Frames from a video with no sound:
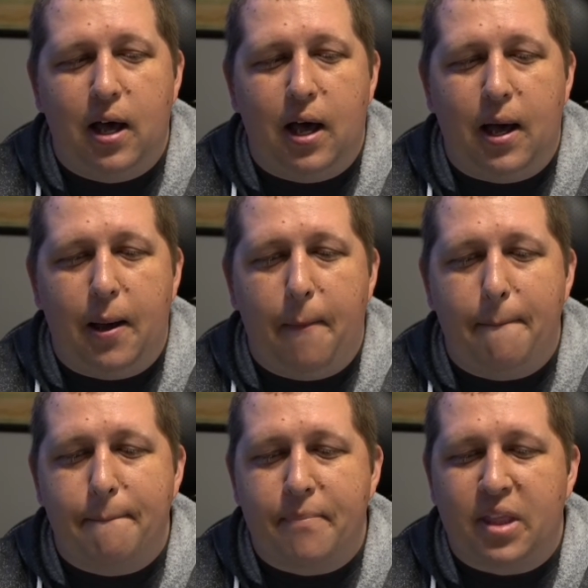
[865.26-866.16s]

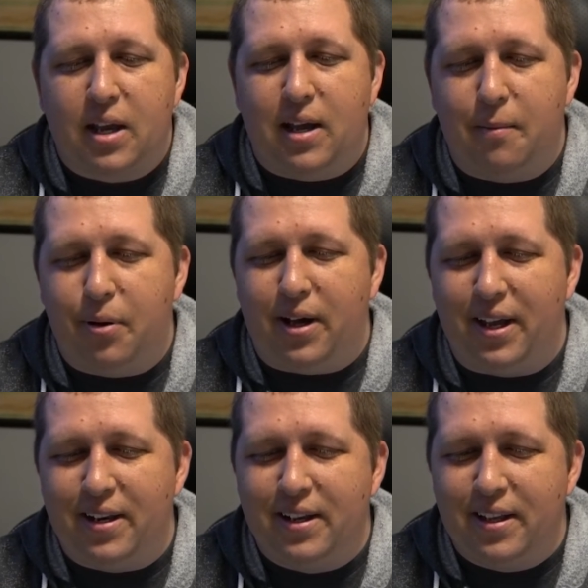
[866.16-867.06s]

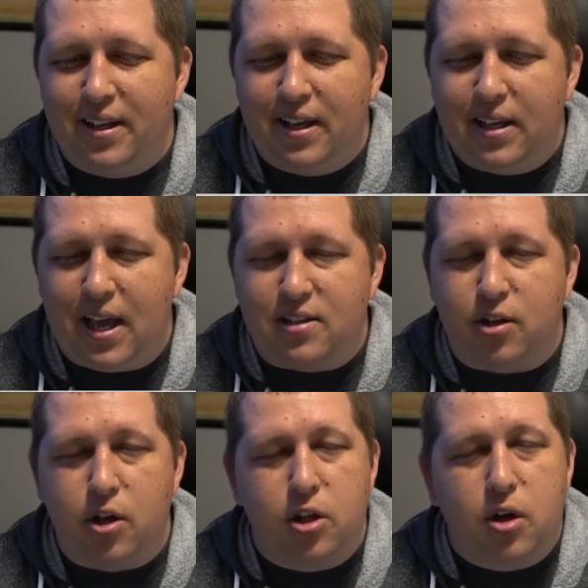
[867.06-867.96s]
But yeah,
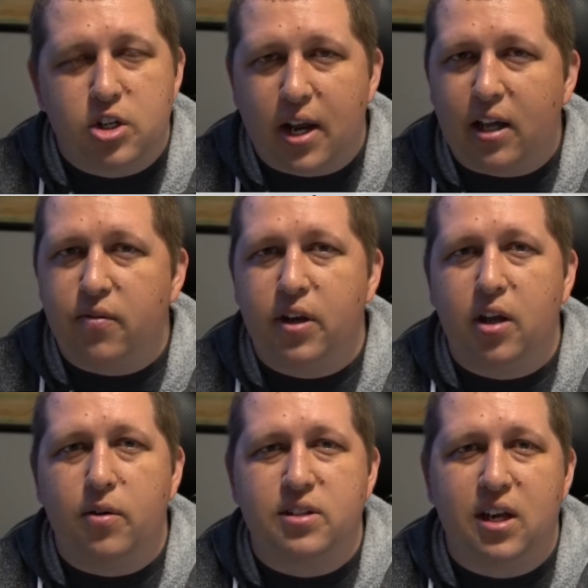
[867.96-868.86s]
so you can check out the
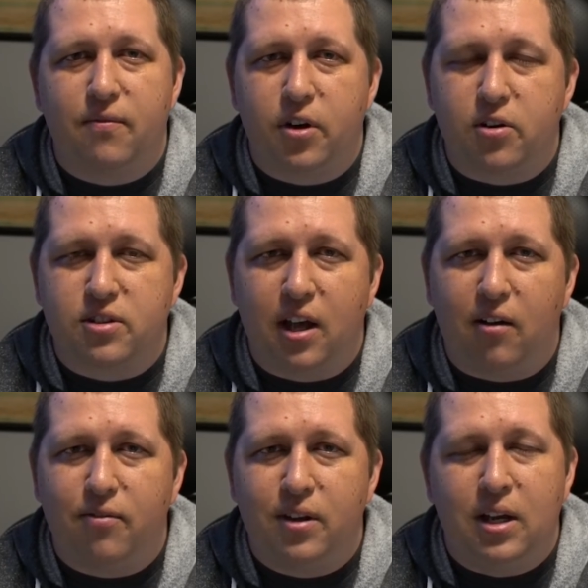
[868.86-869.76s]
video and see it for
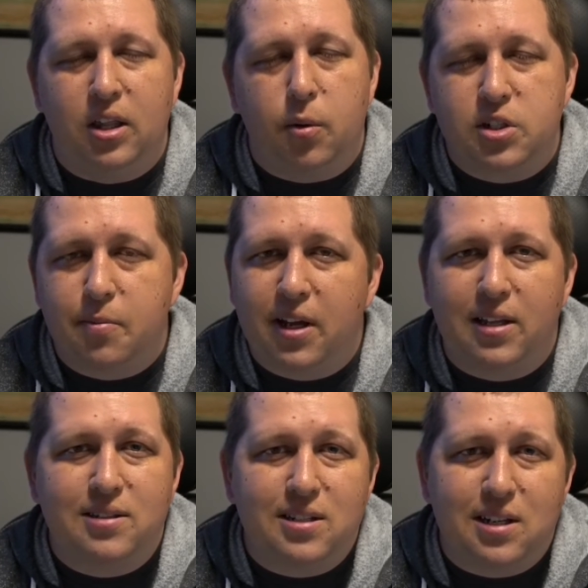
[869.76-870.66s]
yourself. There were some
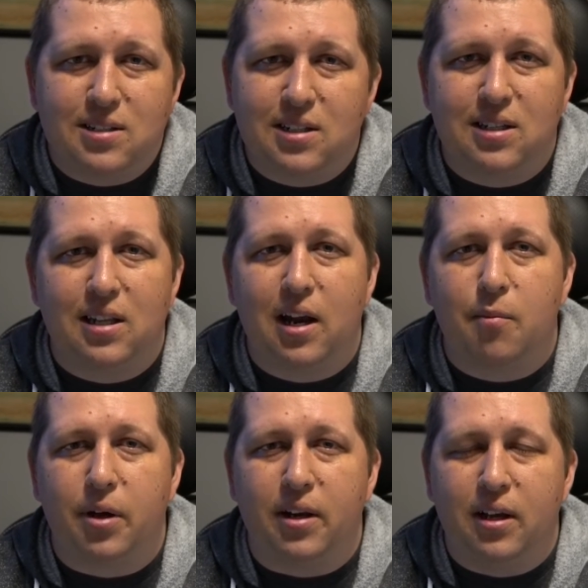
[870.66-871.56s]
inconsistencies in
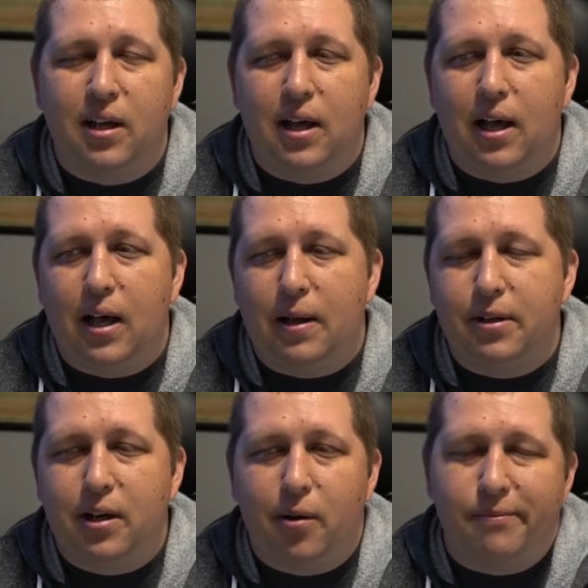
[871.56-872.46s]
there, but
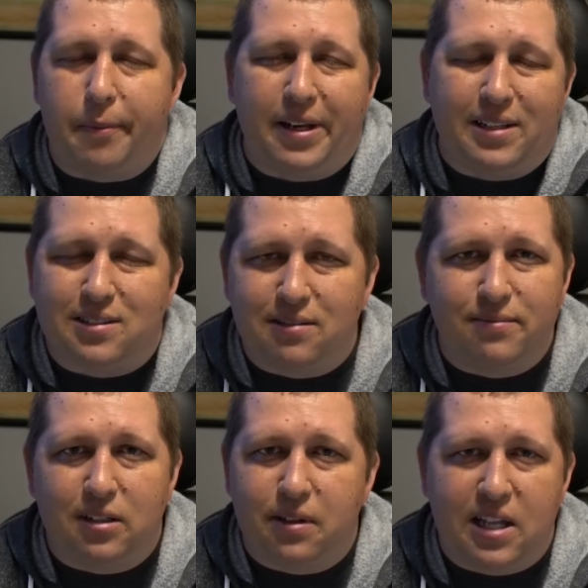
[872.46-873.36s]

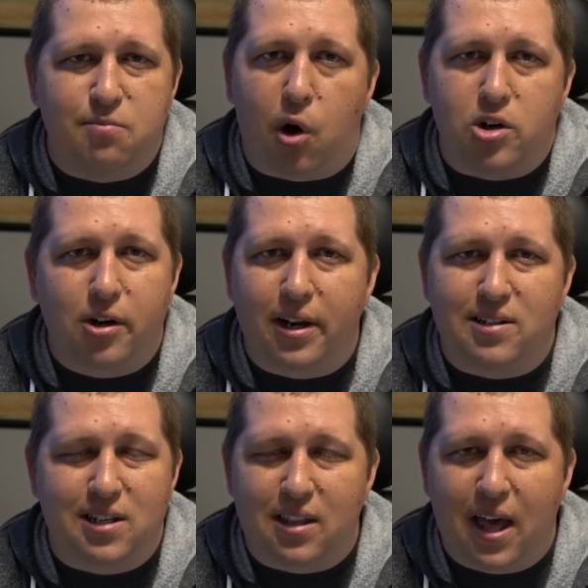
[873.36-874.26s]
it's March. You're going
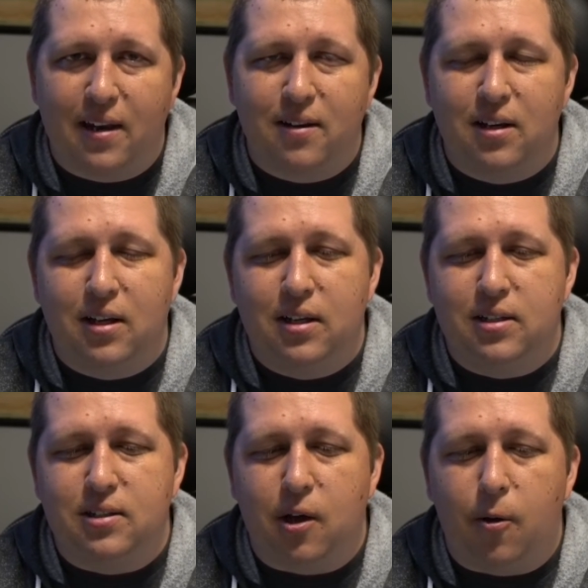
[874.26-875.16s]
to see that.
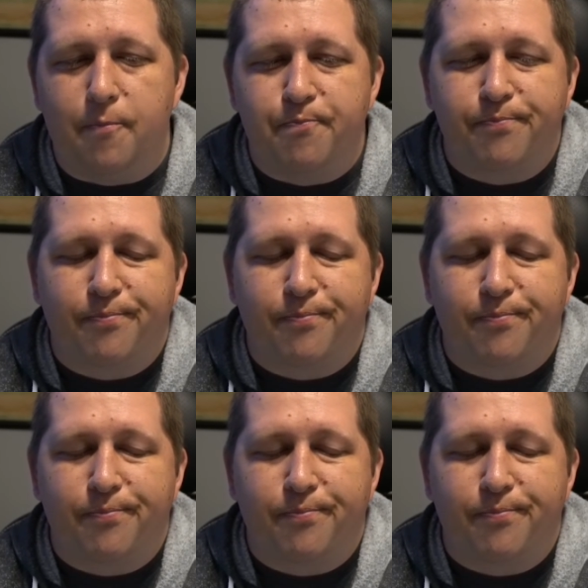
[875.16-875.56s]
So